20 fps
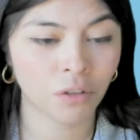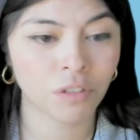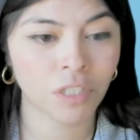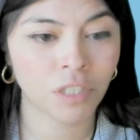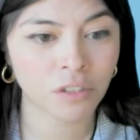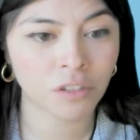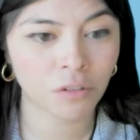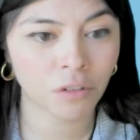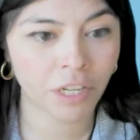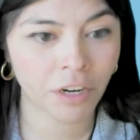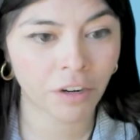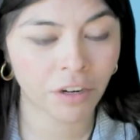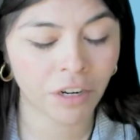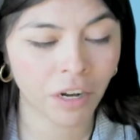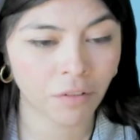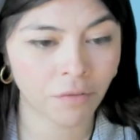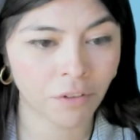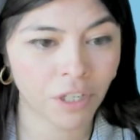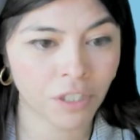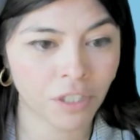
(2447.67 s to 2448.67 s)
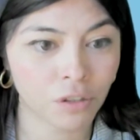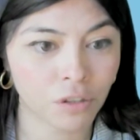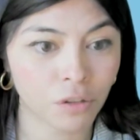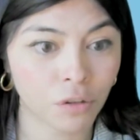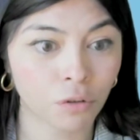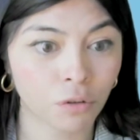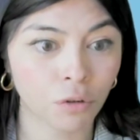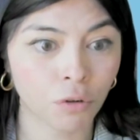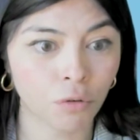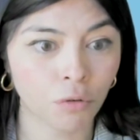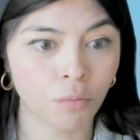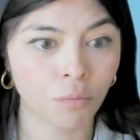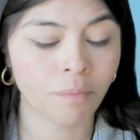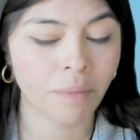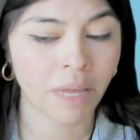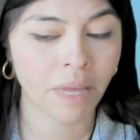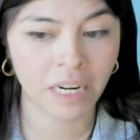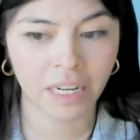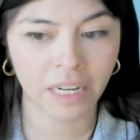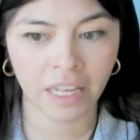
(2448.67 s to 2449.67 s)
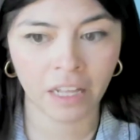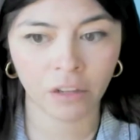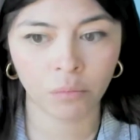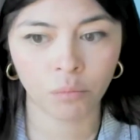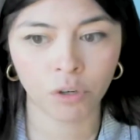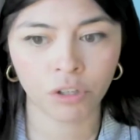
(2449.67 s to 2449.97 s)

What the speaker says: dental care coverage through Medi-Cal.